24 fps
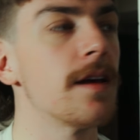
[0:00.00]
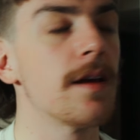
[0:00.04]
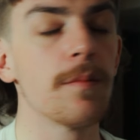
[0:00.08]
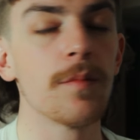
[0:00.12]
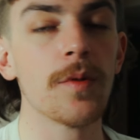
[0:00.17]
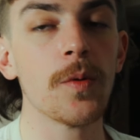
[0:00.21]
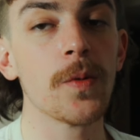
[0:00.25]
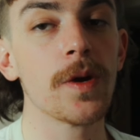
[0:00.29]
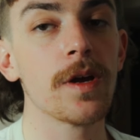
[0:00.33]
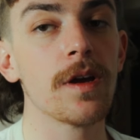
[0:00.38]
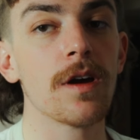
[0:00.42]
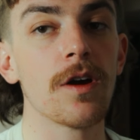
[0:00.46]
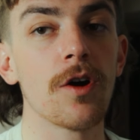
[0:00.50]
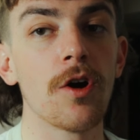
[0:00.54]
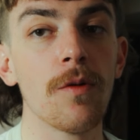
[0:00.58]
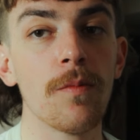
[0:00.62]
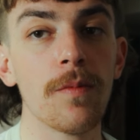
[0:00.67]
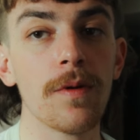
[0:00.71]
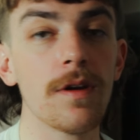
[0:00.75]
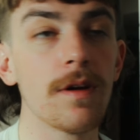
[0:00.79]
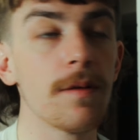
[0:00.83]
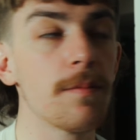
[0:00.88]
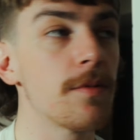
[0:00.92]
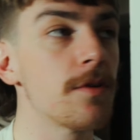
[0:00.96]
But we
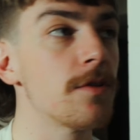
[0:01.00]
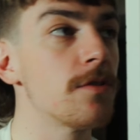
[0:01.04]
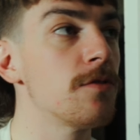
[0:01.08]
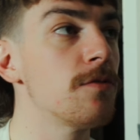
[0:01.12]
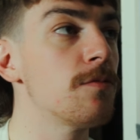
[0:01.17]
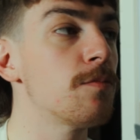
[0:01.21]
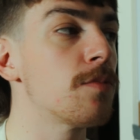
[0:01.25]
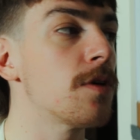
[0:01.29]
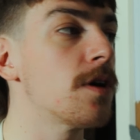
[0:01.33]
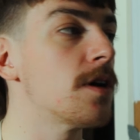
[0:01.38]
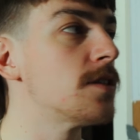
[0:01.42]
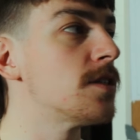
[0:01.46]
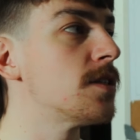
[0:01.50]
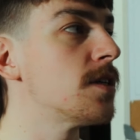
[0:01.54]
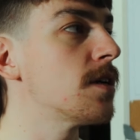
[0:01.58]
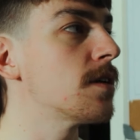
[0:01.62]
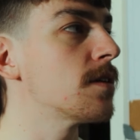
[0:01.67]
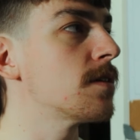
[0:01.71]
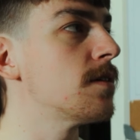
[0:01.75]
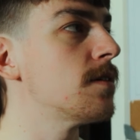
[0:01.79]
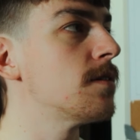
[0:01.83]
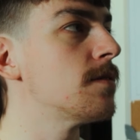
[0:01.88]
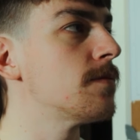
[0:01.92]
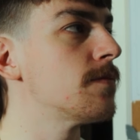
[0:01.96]
open up our new
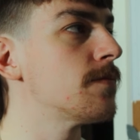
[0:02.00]
project.